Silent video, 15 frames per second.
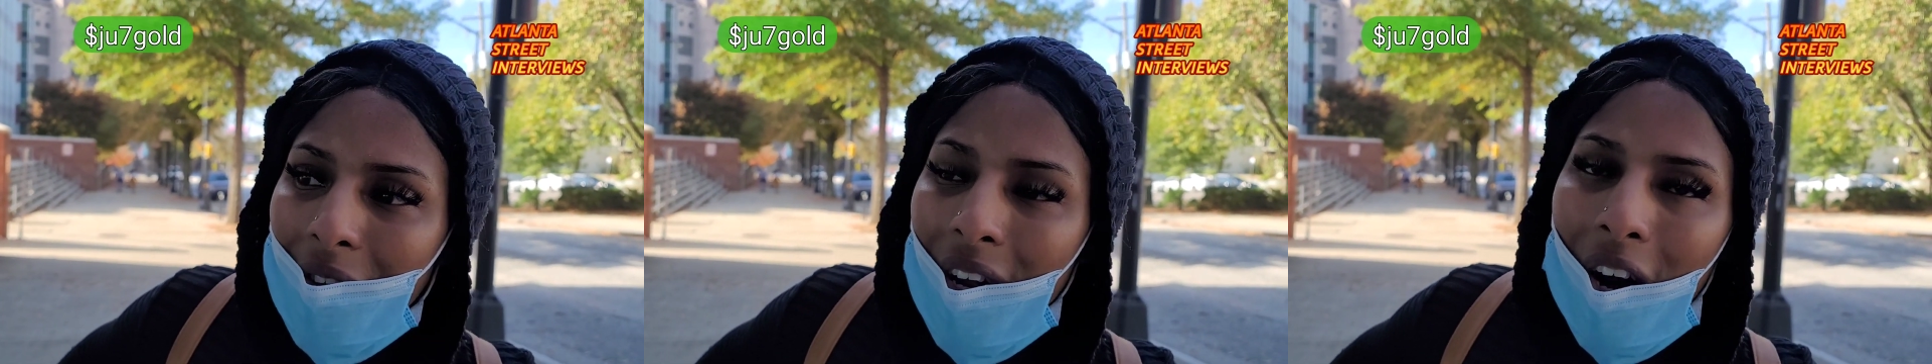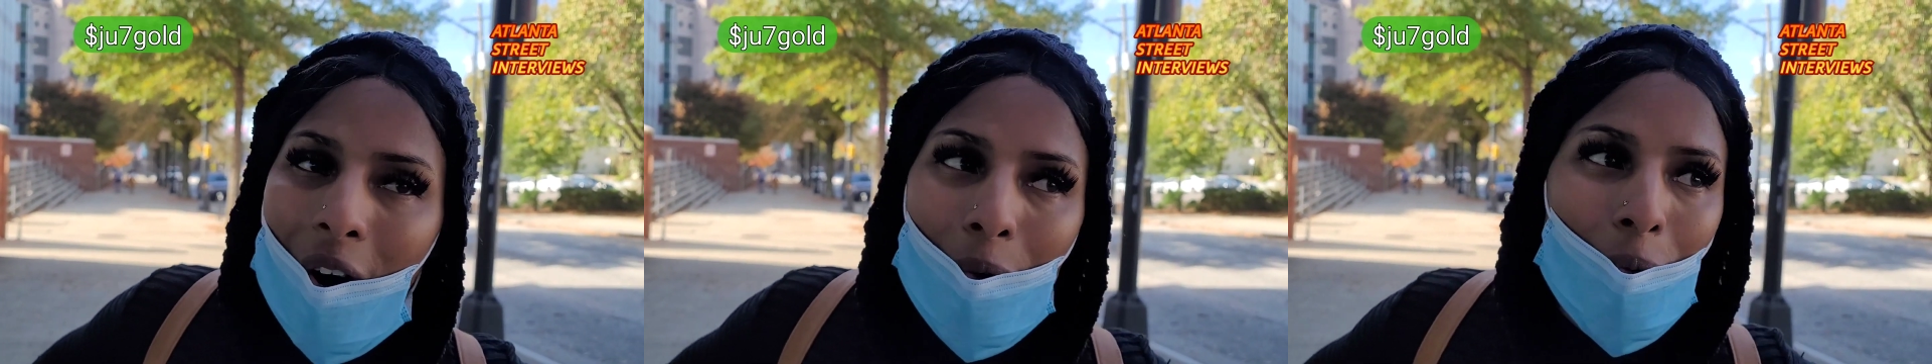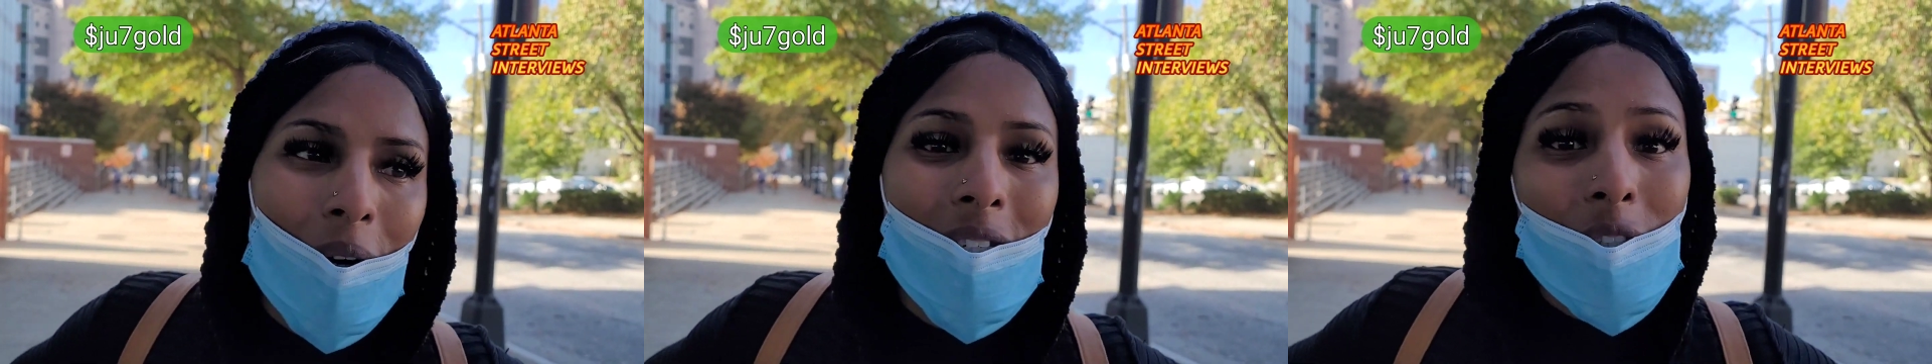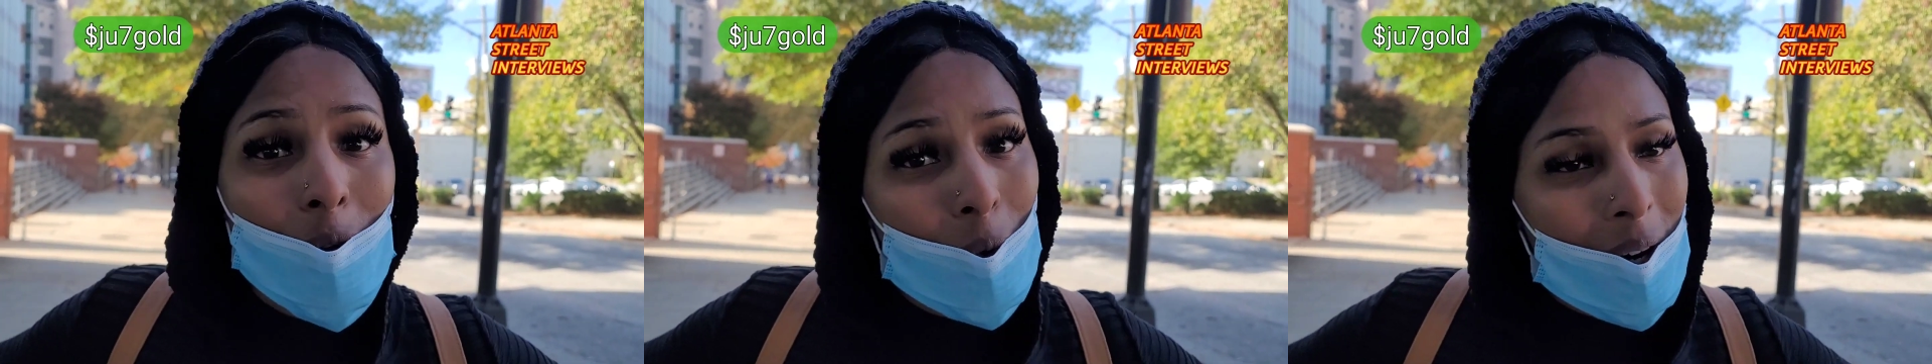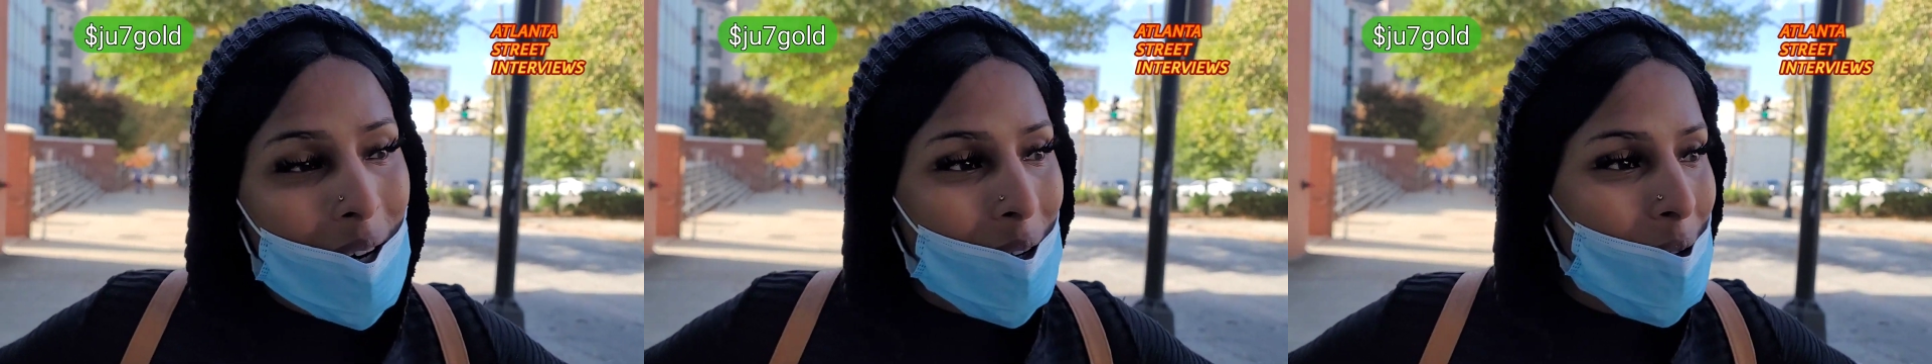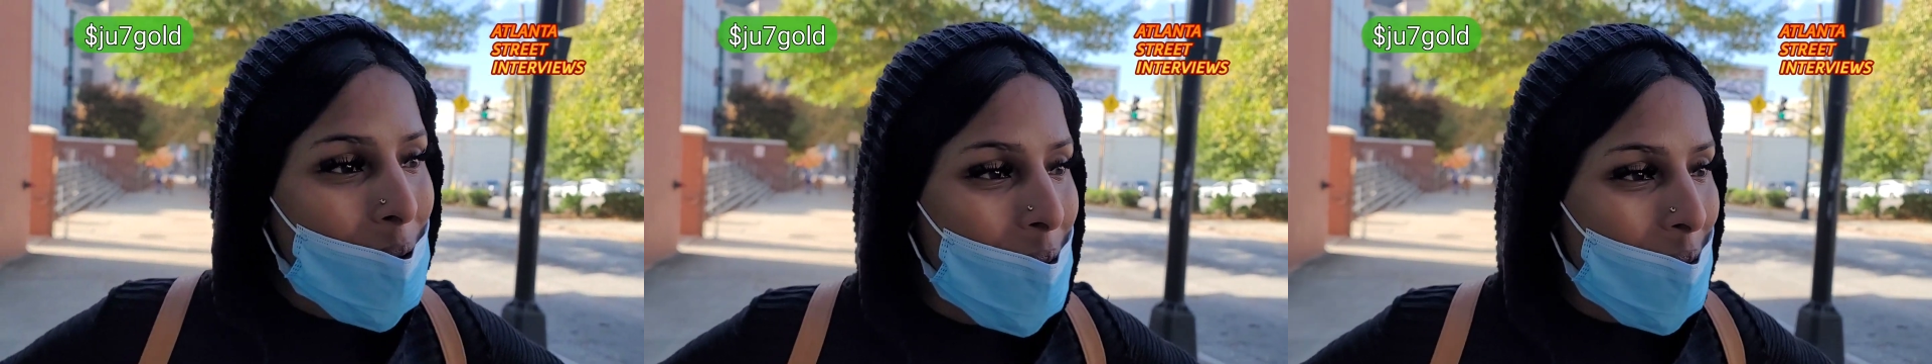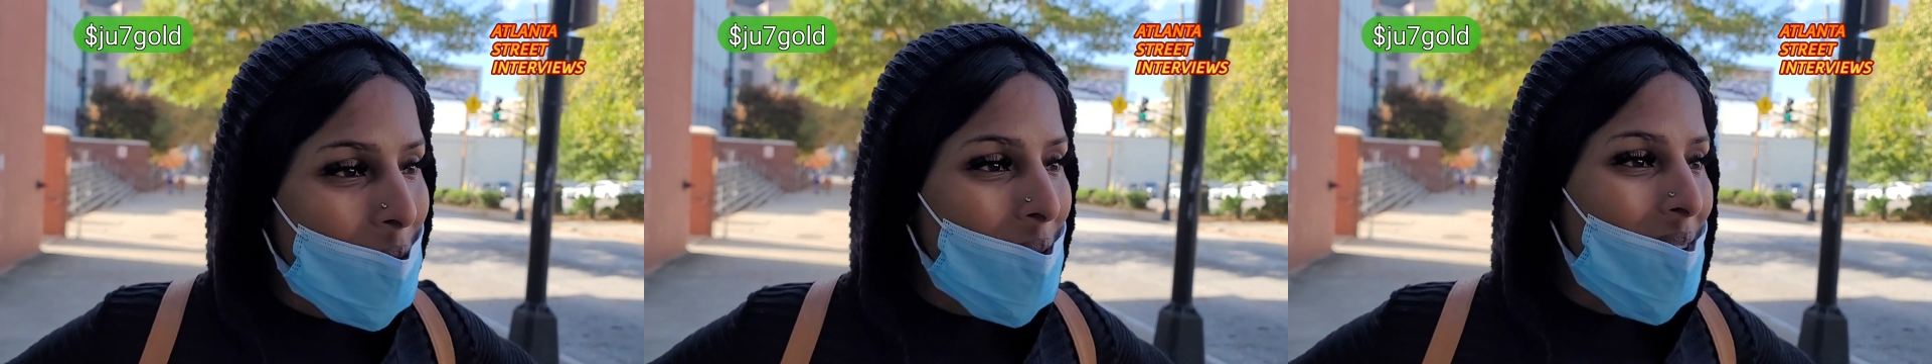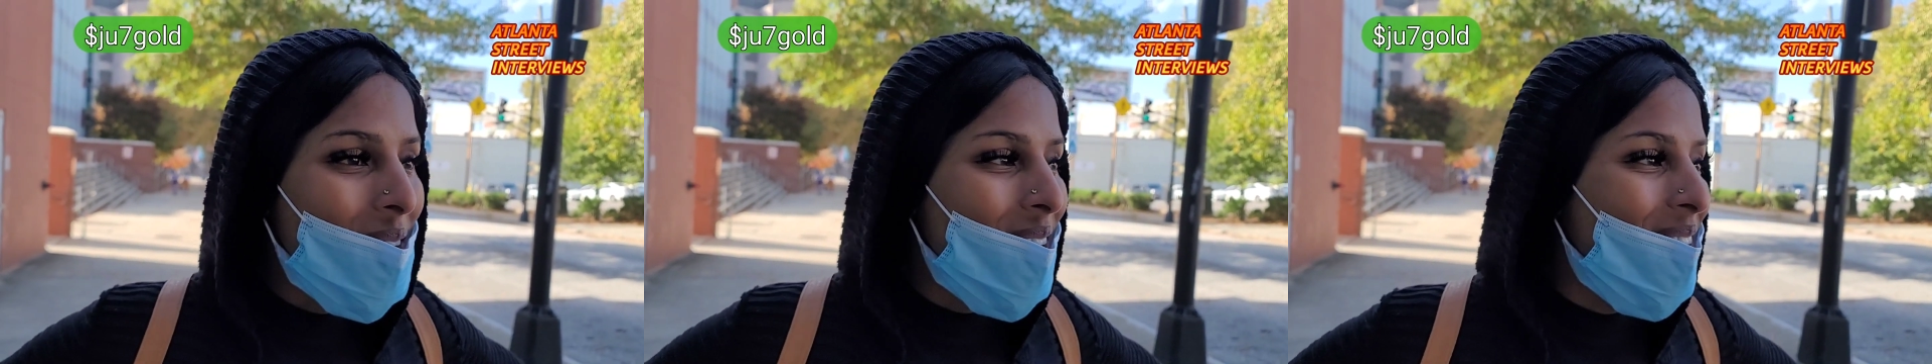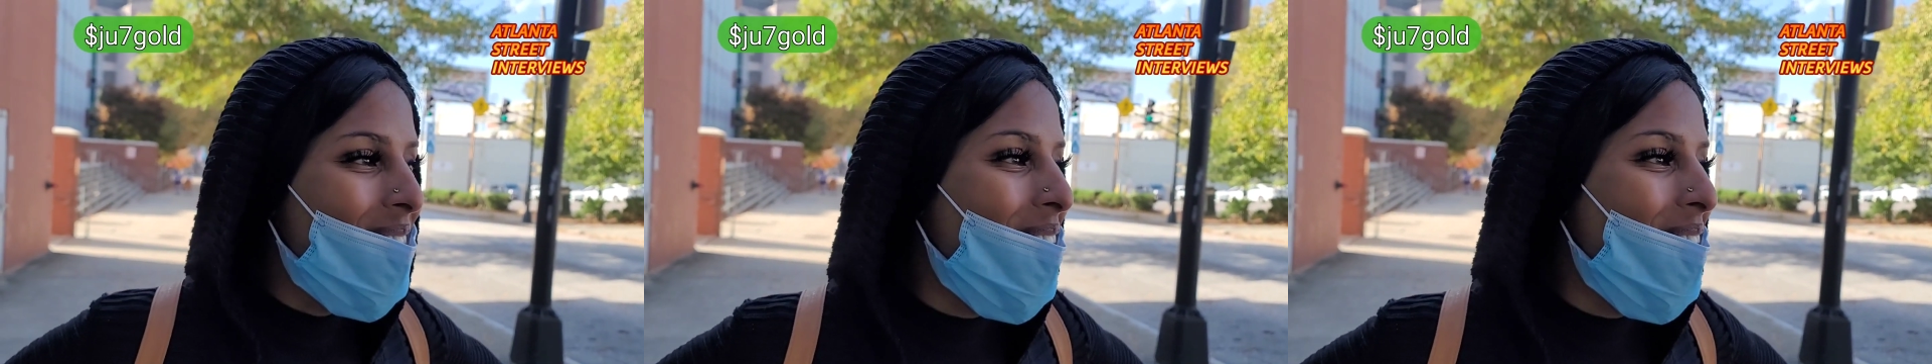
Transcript: You know. Okay, I, was about to ask. Okay,